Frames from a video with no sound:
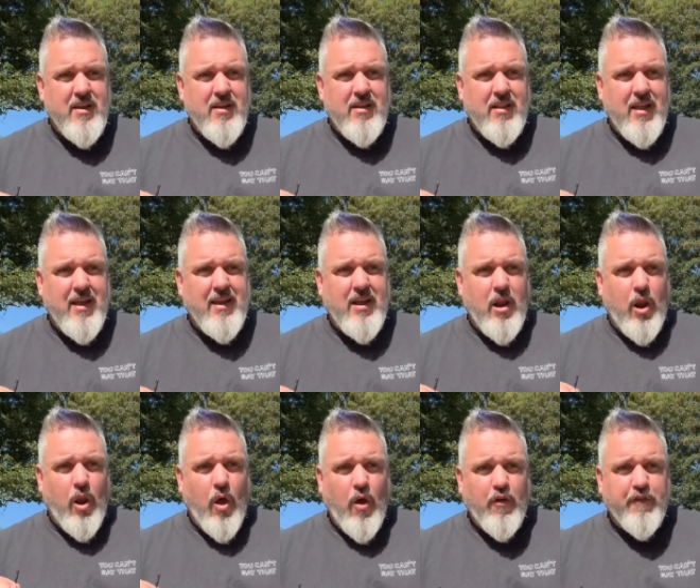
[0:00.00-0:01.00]
like,
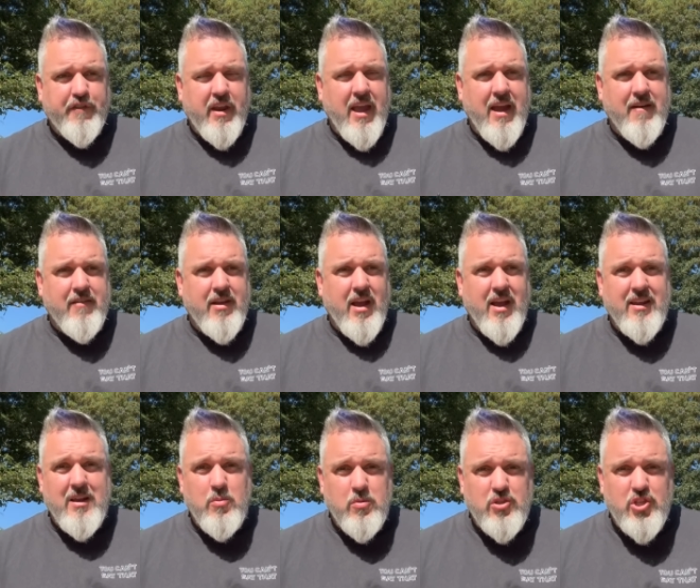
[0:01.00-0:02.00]
loft area. And
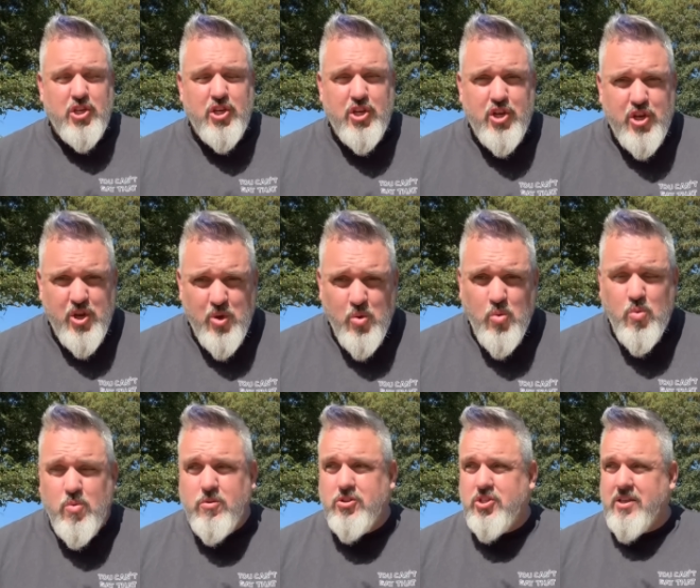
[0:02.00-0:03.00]
it was
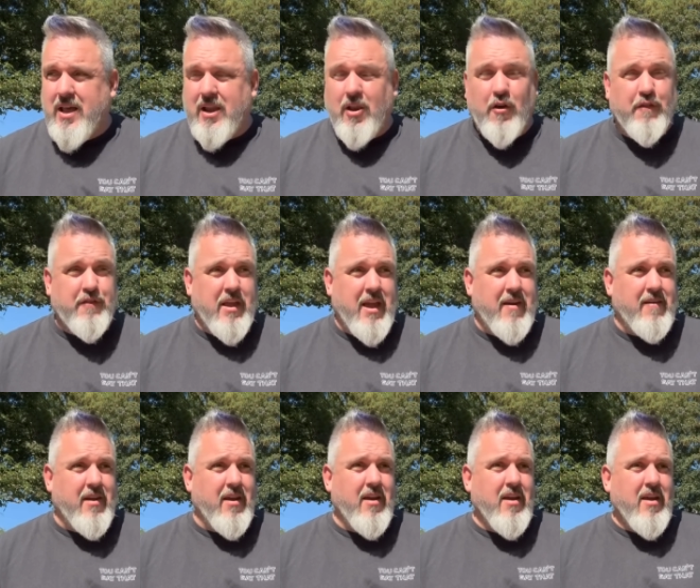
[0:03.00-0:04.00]
huge, that loft
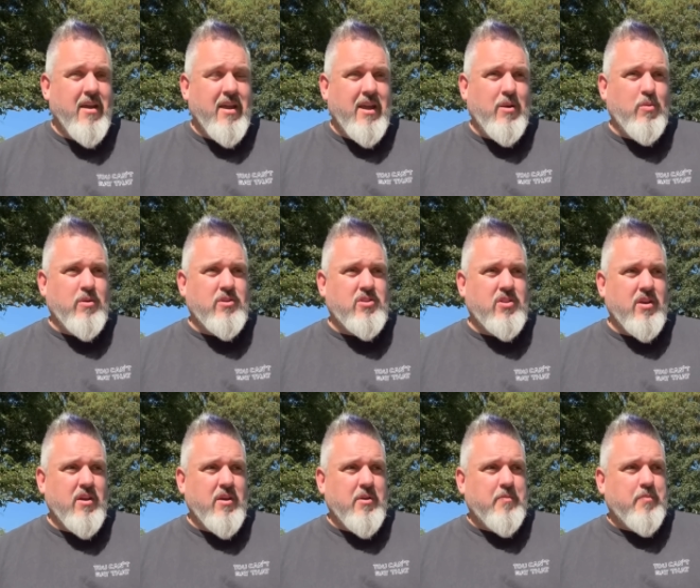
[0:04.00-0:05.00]
area. It was
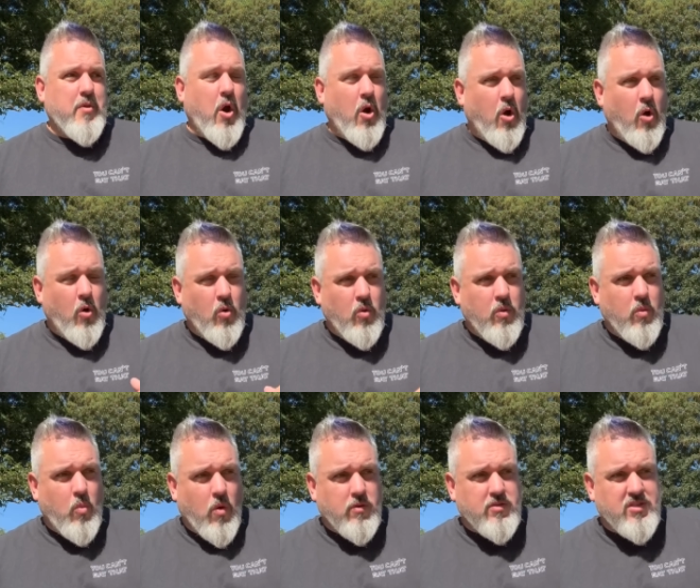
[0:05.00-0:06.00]
whole
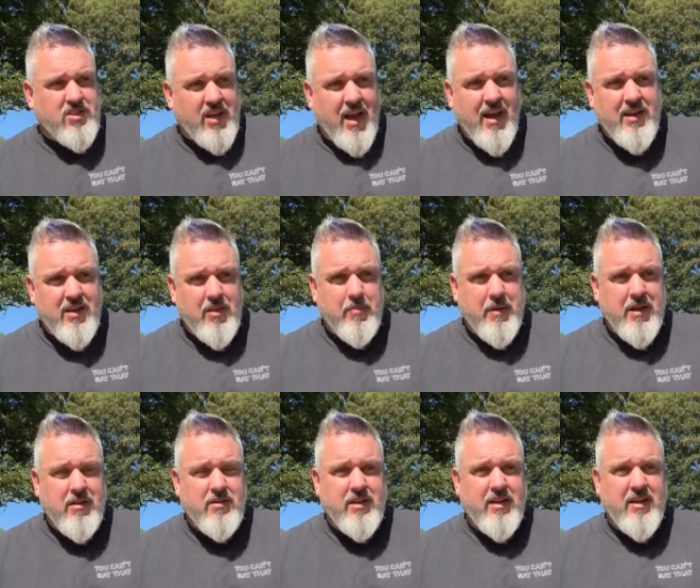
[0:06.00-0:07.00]
one side of the
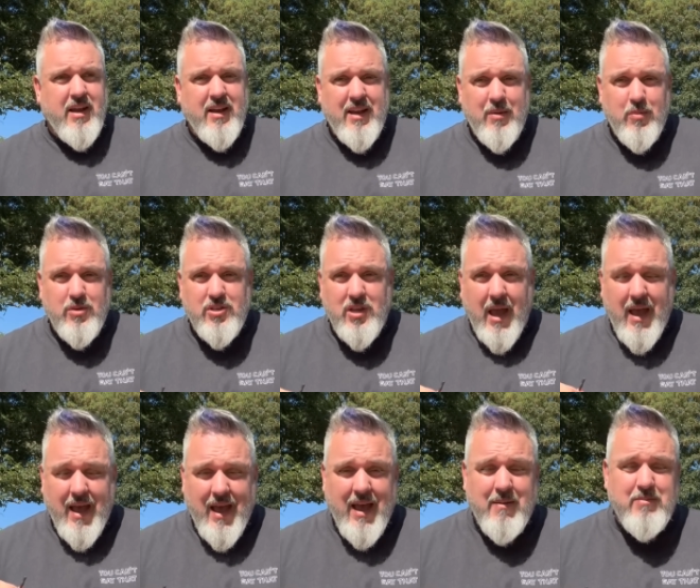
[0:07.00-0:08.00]
building, and it was
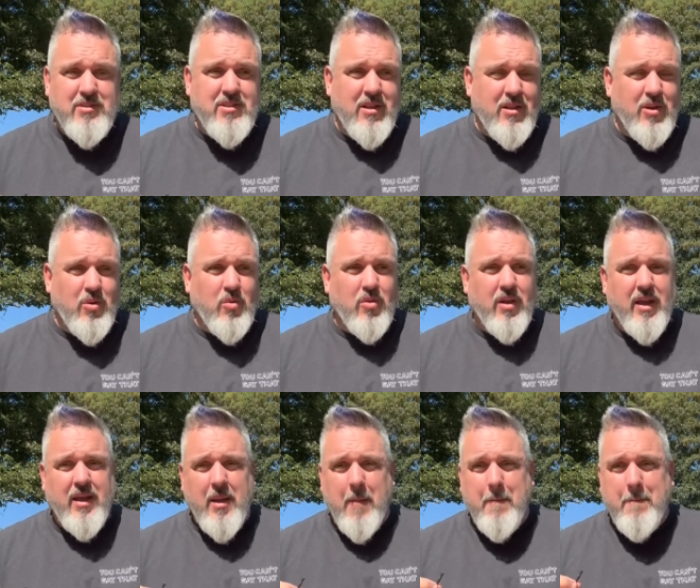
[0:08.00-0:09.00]
absolutely
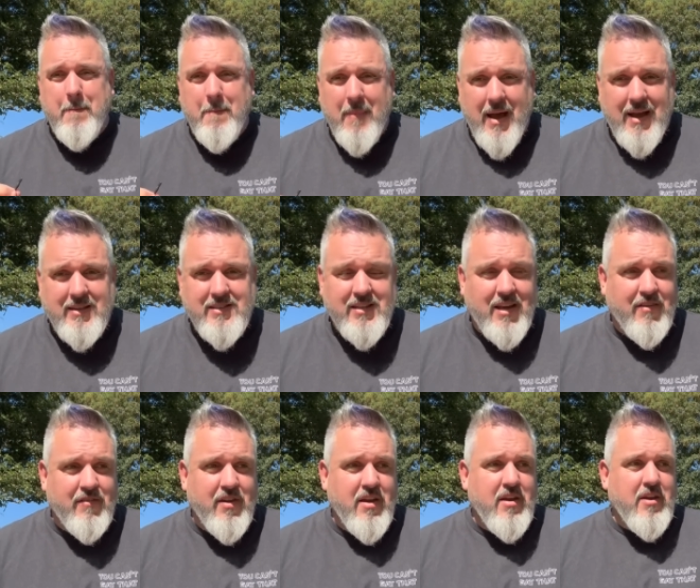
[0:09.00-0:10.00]
massive.
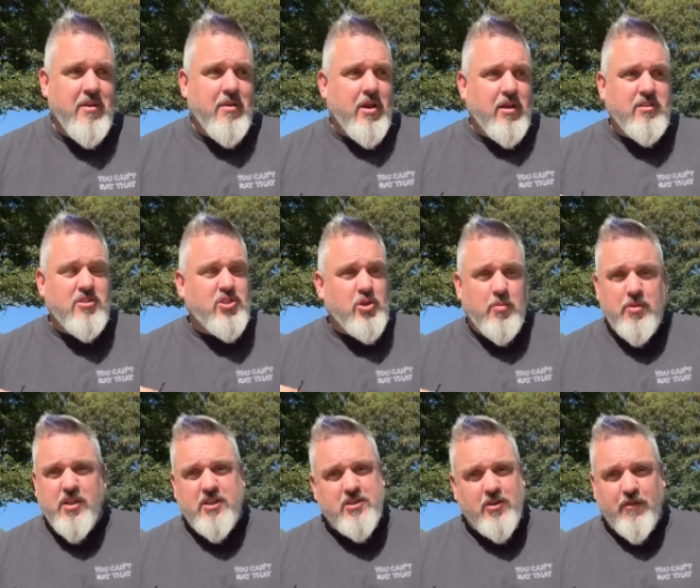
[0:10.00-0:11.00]
And some of the
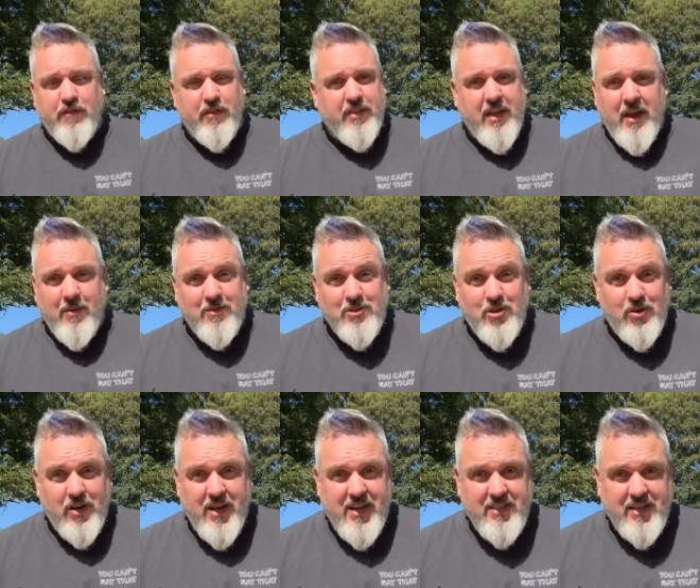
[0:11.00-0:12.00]
stuff in there was
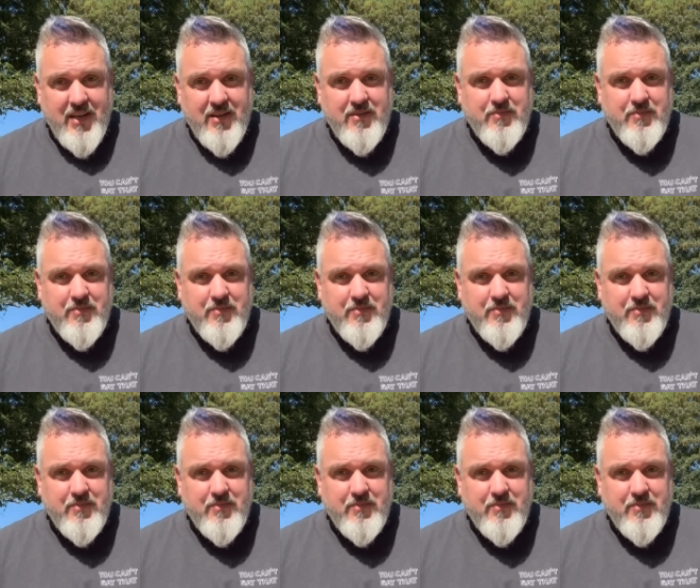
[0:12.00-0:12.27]
crazy.